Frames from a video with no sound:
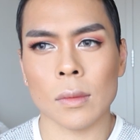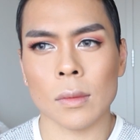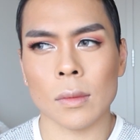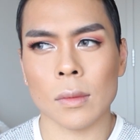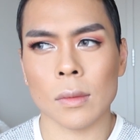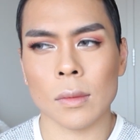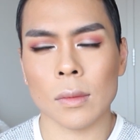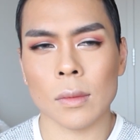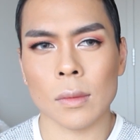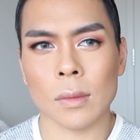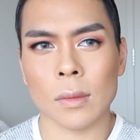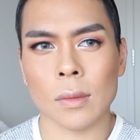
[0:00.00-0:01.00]

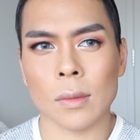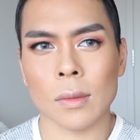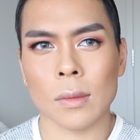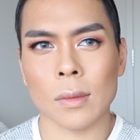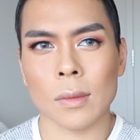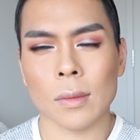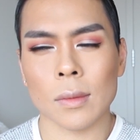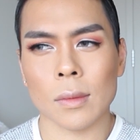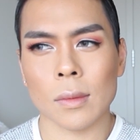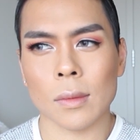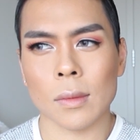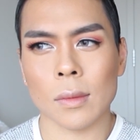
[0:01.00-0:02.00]

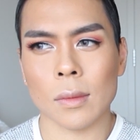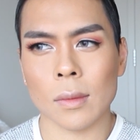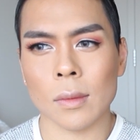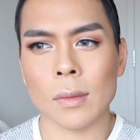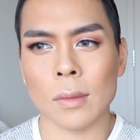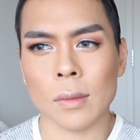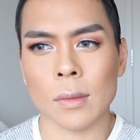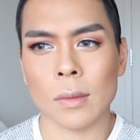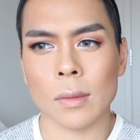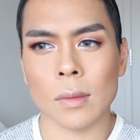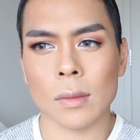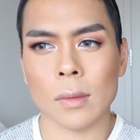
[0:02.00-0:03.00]

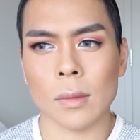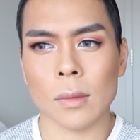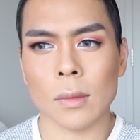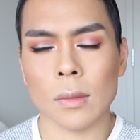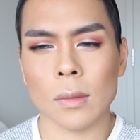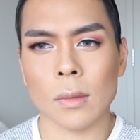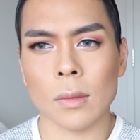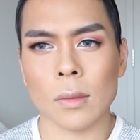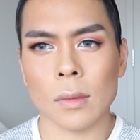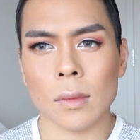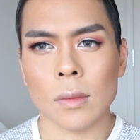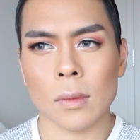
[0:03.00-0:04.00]

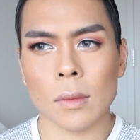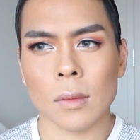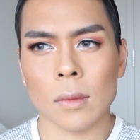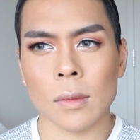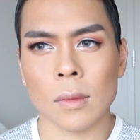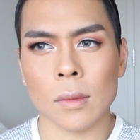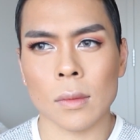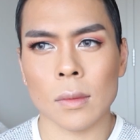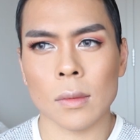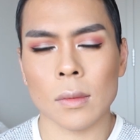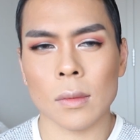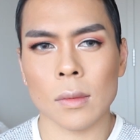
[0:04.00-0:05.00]

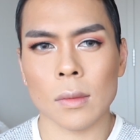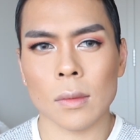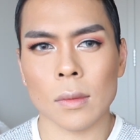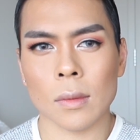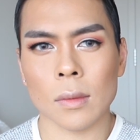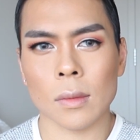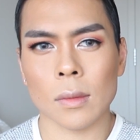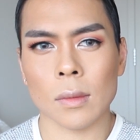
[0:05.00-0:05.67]
The person shown says nothing.